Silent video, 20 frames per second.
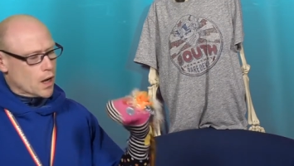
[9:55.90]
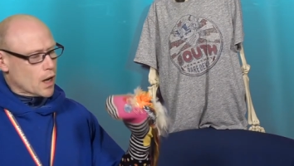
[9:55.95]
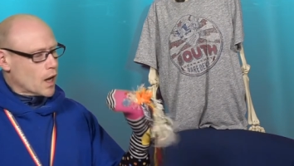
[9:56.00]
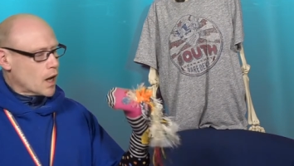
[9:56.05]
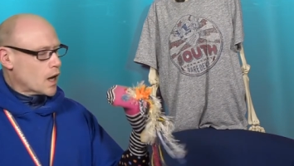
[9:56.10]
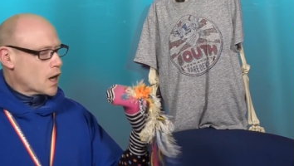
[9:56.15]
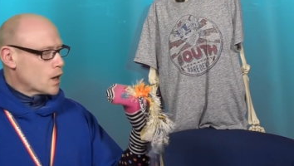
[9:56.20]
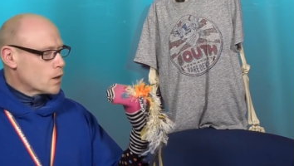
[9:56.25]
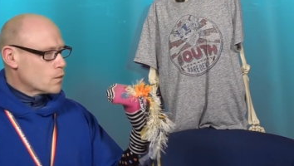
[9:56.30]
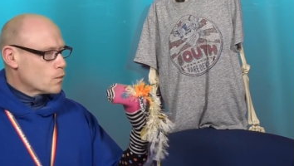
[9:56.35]

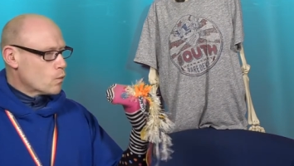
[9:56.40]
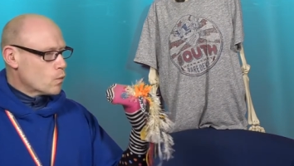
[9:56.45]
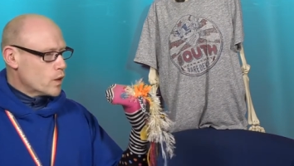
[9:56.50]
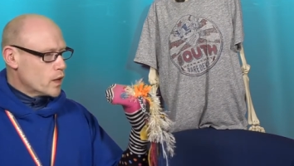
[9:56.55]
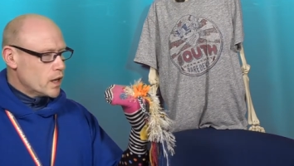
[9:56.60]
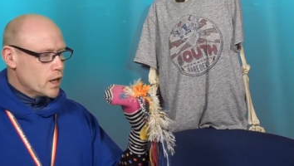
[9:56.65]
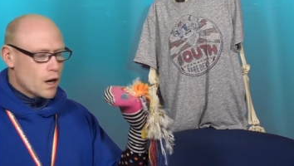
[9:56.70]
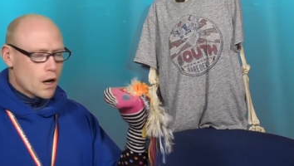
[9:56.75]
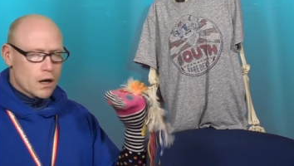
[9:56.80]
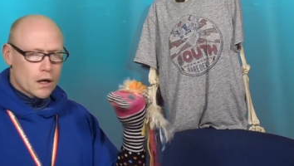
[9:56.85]
and
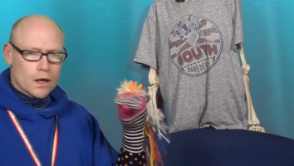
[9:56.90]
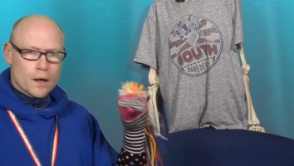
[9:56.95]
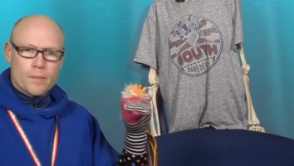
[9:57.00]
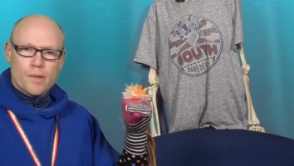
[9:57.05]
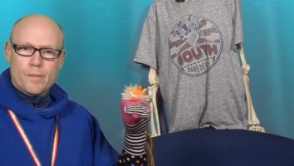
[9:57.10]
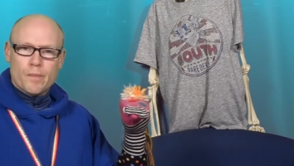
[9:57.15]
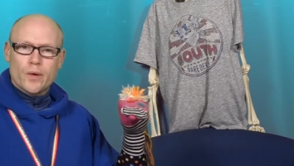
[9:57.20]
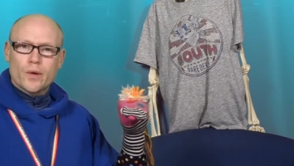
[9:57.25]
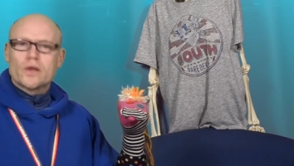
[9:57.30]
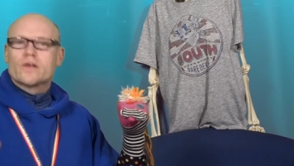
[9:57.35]
we are going to be
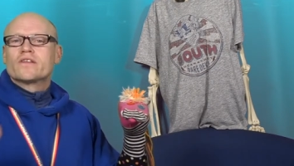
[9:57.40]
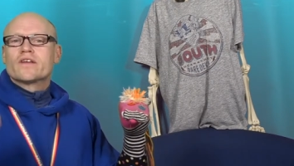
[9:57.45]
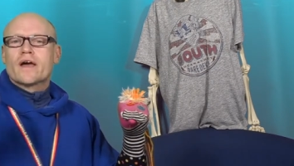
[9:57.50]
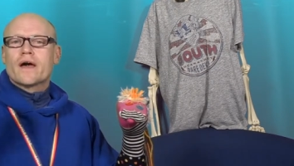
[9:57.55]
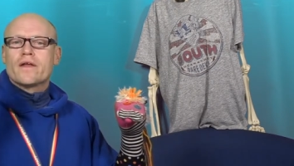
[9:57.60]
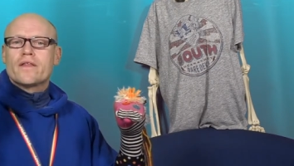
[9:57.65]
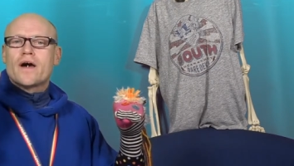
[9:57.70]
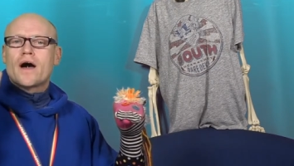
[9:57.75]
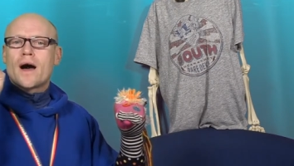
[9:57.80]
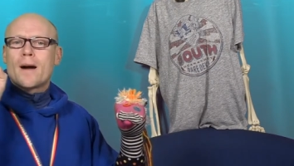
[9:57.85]
putting
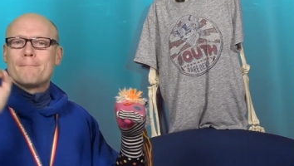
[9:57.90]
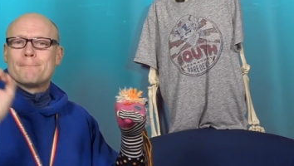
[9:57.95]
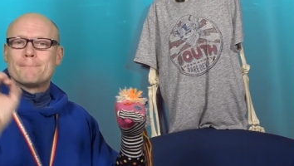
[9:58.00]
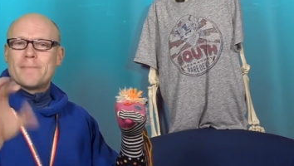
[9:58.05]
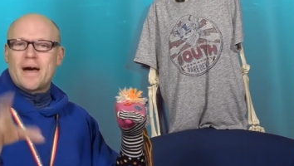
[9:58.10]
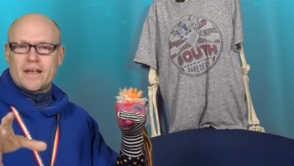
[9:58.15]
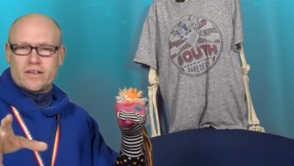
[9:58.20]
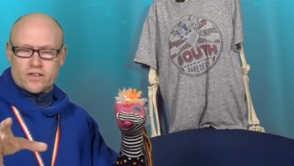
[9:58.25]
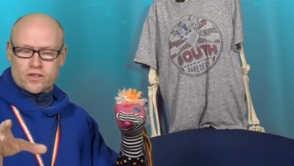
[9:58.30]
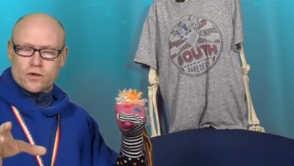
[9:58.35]
together a
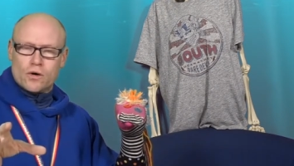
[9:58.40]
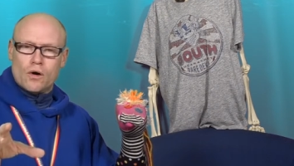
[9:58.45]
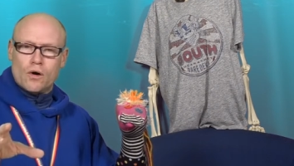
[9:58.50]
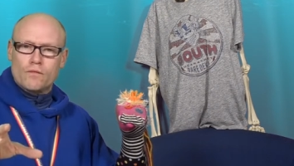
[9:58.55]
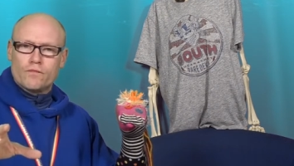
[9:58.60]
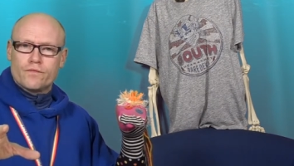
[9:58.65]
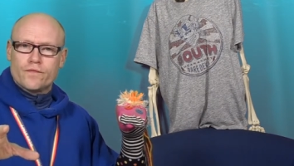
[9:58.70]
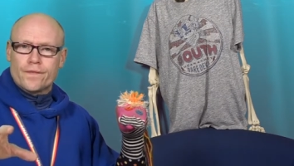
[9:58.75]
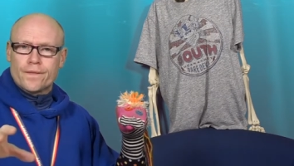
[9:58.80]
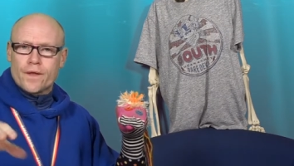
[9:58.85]
best
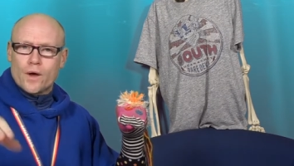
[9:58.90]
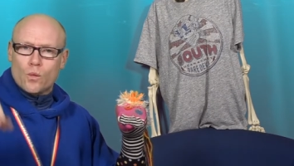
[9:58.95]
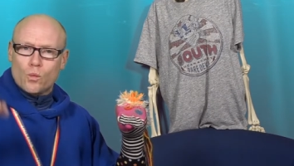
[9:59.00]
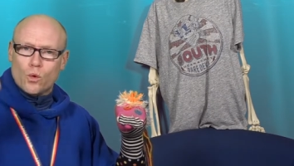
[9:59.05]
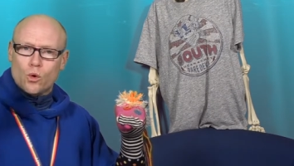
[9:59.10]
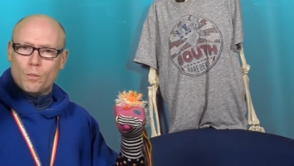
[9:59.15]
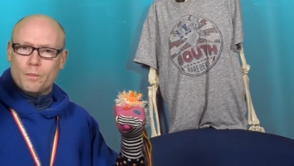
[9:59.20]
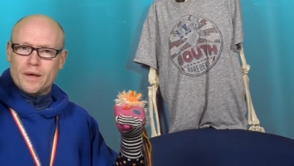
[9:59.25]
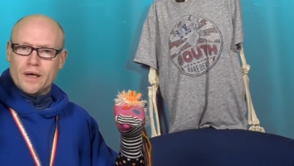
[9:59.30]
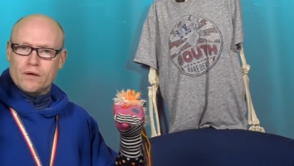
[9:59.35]
of that
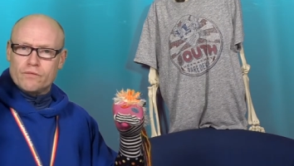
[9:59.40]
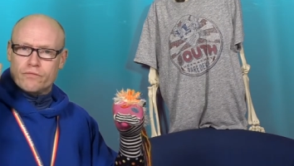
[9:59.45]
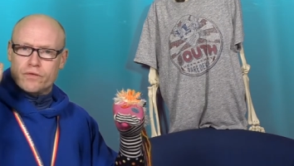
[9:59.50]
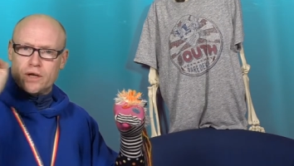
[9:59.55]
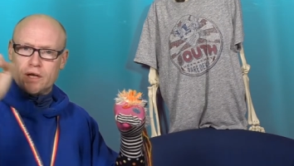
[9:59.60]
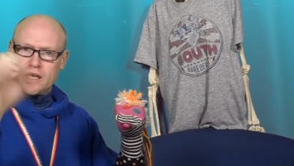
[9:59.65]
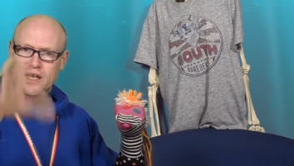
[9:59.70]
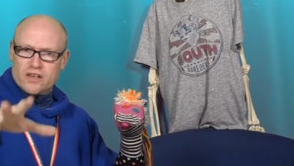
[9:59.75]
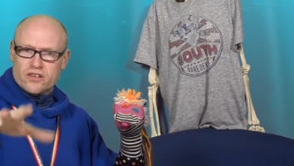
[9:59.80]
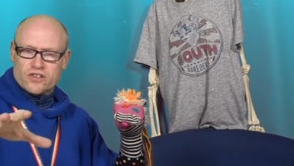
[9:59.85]
will be
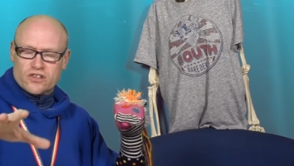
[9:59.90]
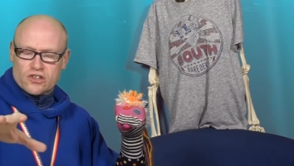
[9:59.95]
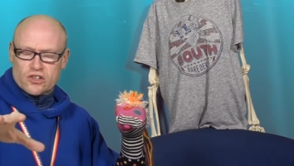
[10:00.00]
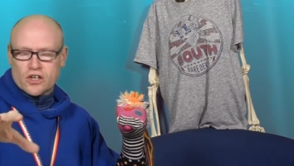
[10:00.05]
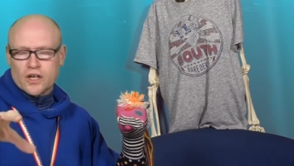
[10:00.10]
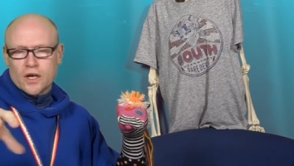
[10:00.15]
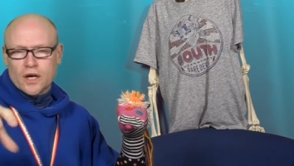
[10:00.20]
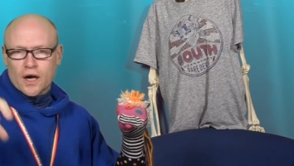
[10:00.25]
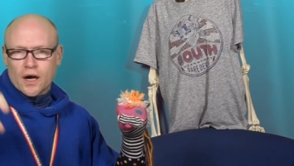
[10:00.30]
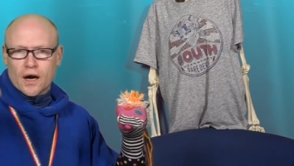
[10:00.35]
released
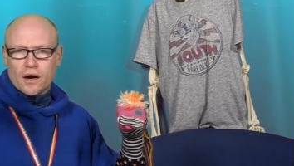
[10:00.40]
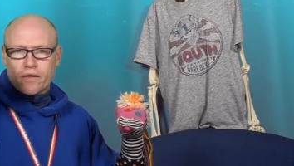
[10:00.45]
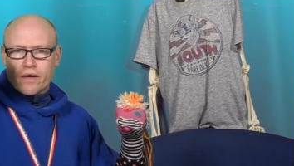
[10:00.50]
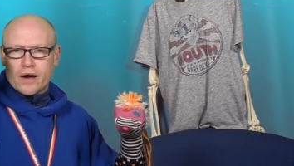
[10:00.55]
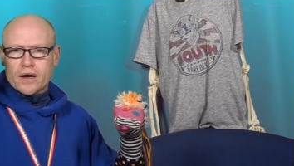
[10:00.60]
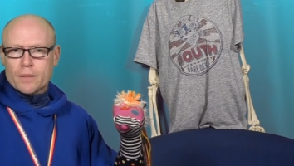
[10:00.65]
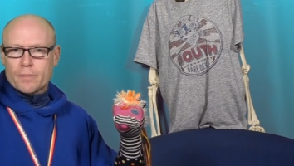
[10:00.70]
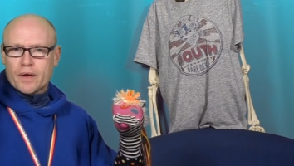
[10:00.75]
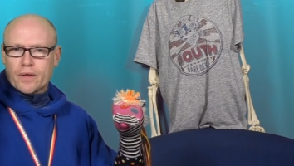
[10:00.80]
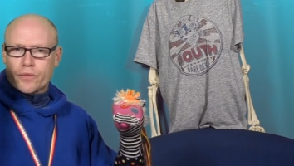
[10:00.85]

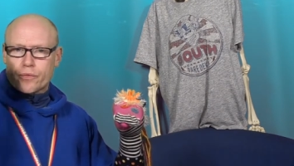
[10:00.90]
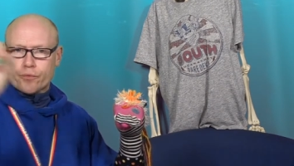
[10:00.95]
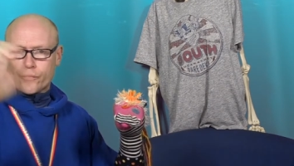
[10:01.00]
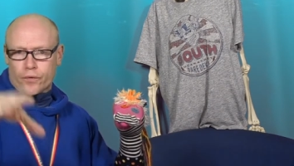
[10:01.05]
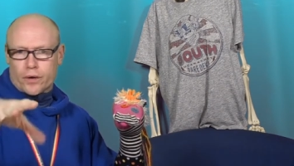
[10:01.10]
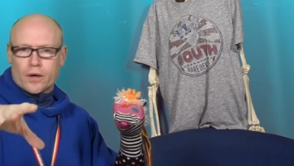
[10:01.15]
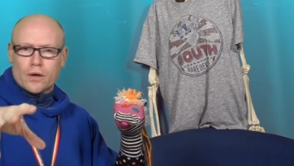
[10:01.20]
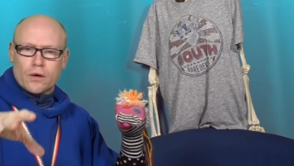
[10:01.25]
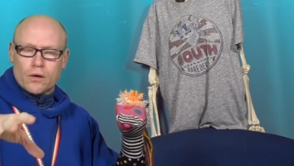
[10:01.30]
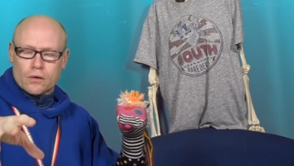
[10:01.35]
around about
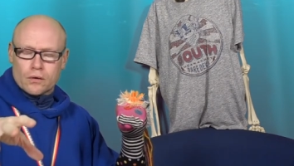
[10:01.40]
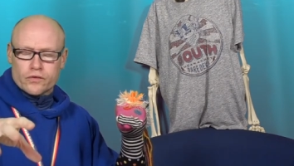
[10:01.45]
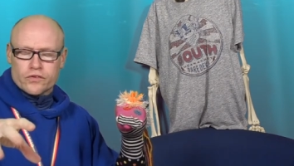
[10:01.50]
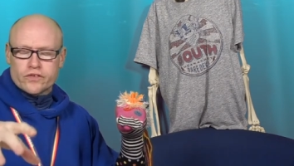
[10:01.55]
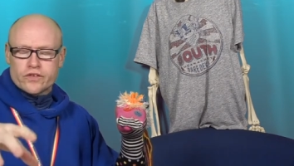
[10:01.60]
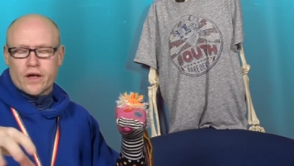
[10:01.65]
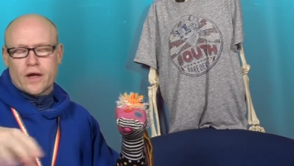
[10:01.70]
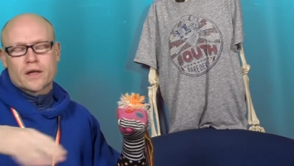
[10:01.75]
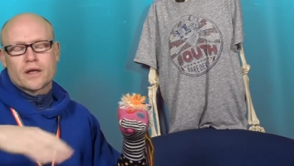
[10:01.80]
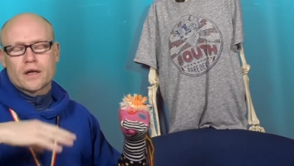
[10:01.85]
three o'clock on
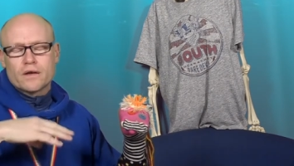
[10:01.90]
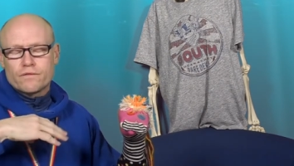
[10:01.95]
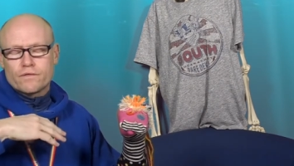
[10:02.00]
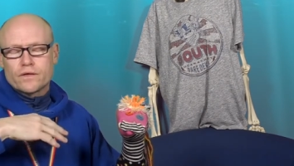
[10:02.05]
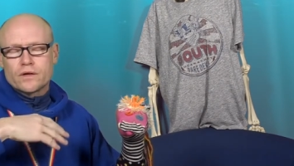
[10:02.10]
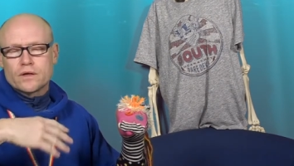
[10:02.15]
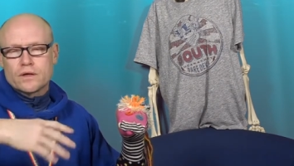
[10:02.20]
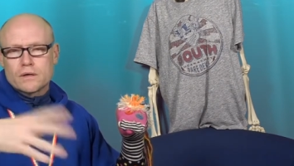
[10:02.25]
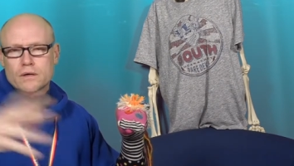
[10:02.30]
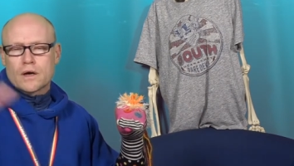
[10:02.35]
Saturday for
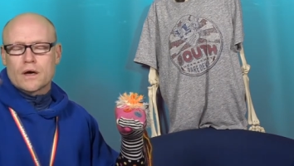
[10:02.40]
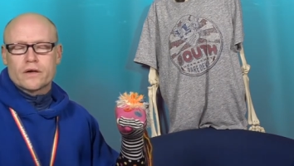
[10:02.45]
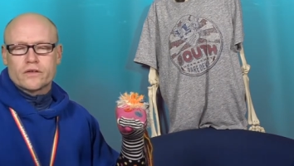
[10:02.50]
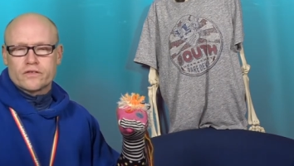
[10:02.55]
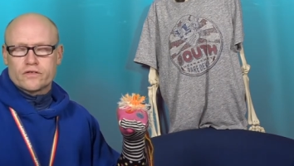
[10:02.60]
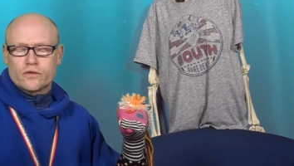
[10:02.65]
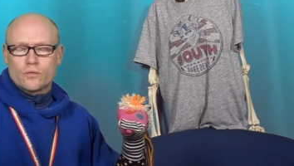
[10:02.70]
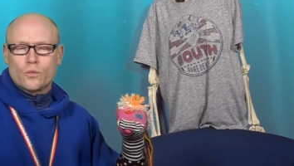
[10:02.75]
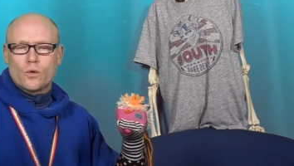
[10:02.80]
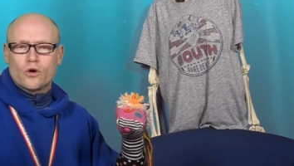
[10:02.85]
you guys
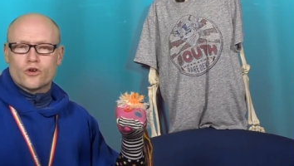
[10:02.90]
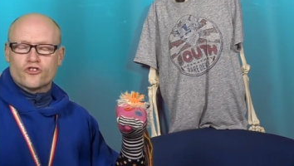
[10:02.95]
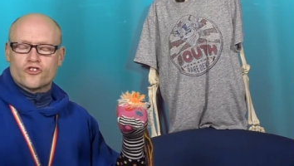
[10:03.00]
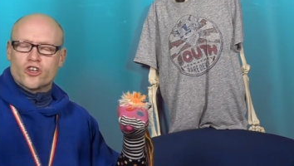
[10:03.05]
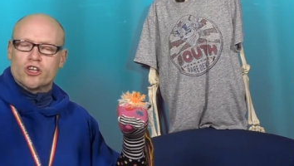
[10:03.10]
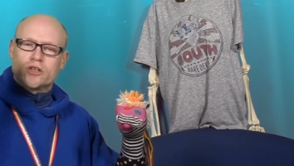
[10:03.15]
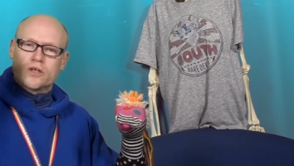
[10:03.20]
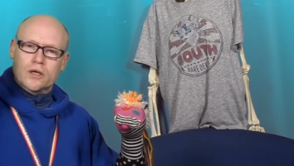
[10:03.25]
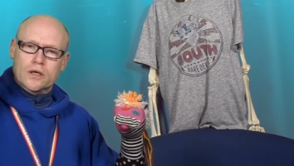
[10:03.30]
to watch, and you